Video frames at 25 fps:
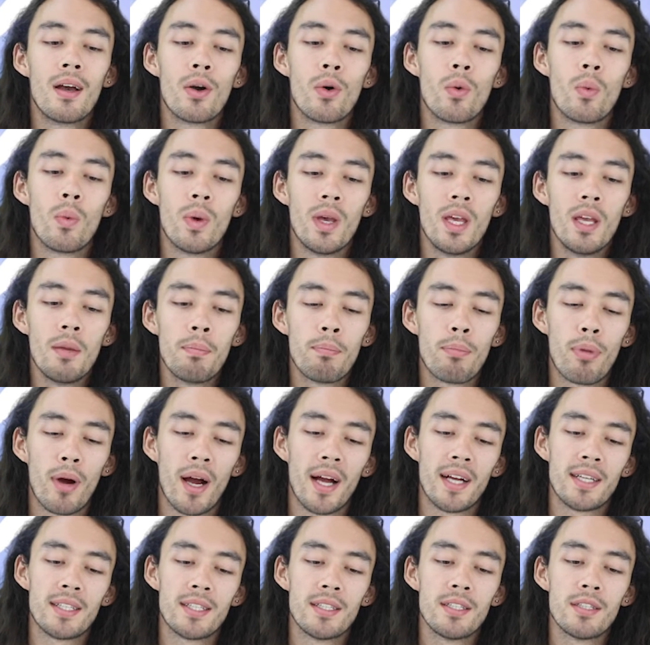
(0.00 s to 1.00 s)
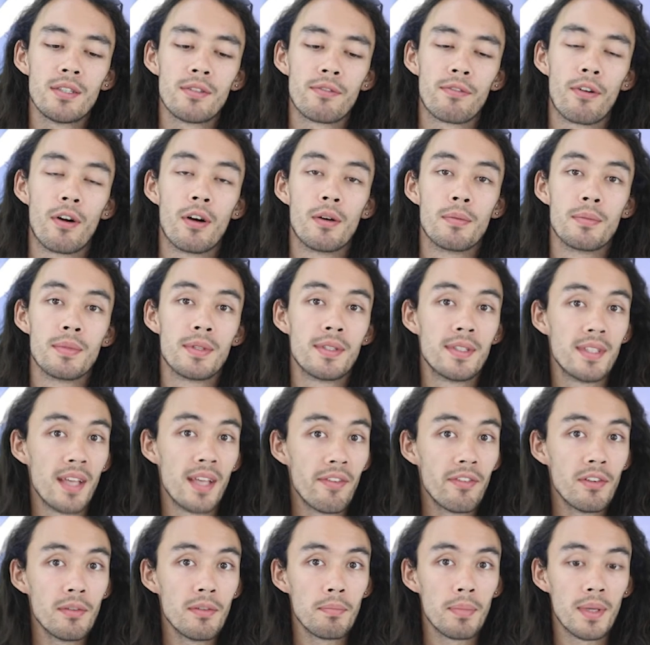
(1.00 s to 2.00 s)
We practice from
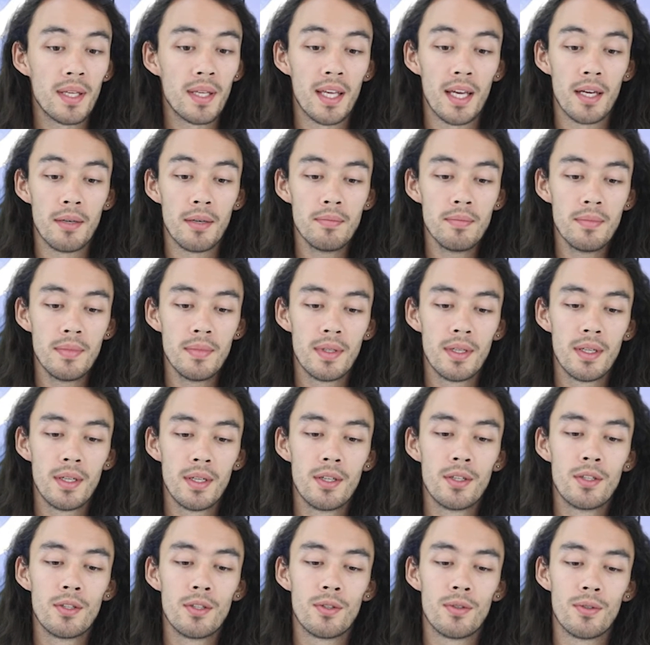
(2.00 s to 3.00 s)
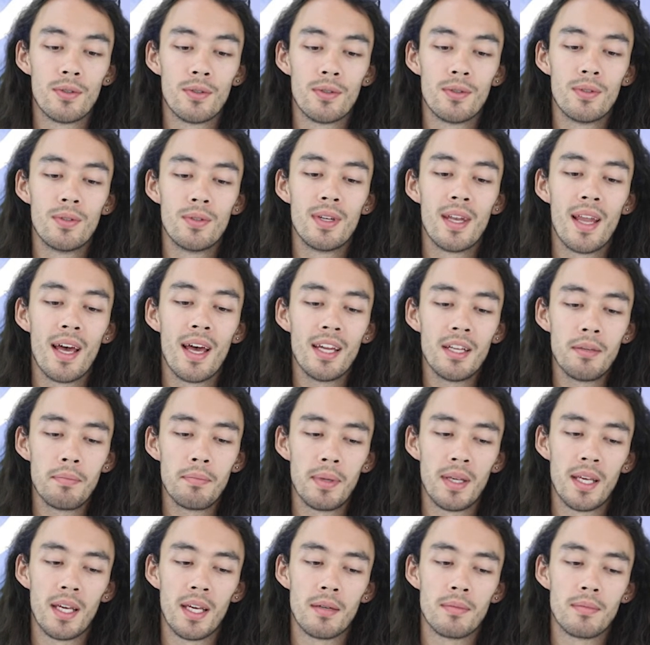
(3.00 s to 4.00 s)
7 p.m. to 9
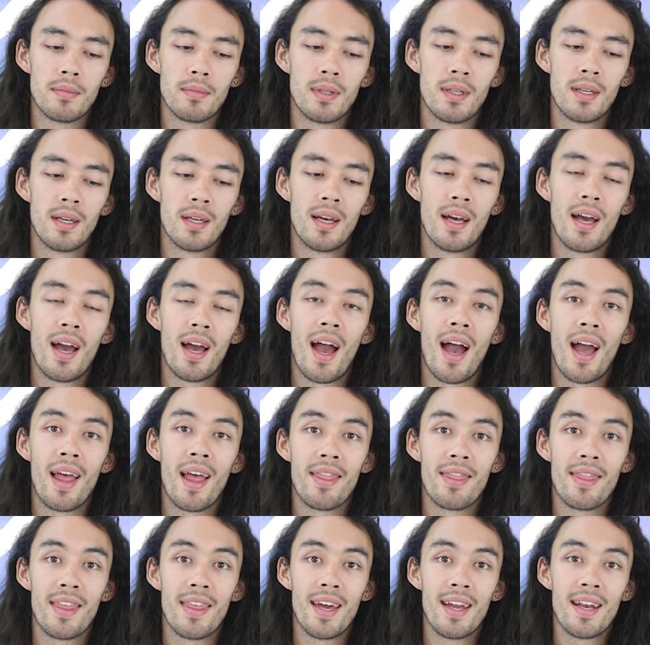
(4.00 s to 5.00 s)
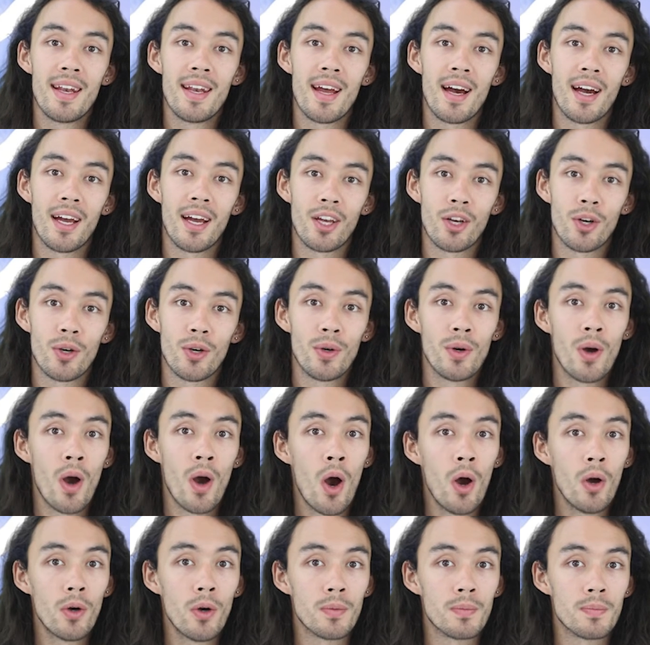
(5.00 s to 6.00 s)
p.m. and then I go
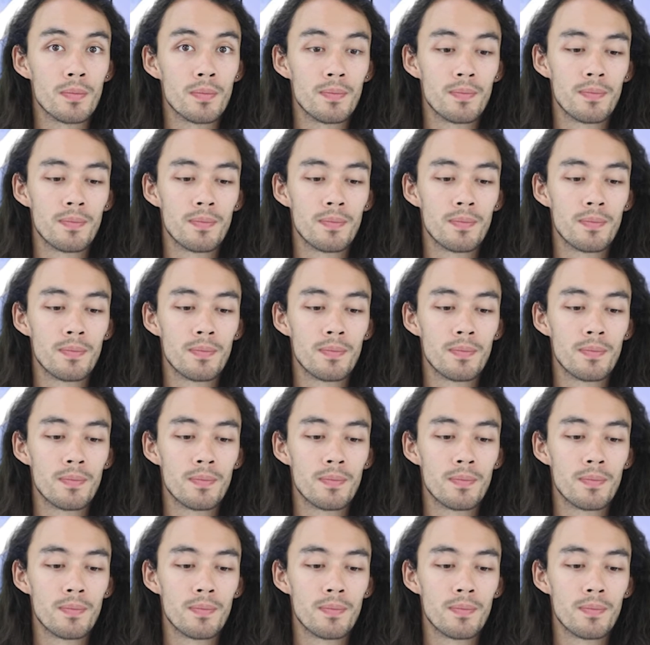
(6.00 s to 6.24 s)
home.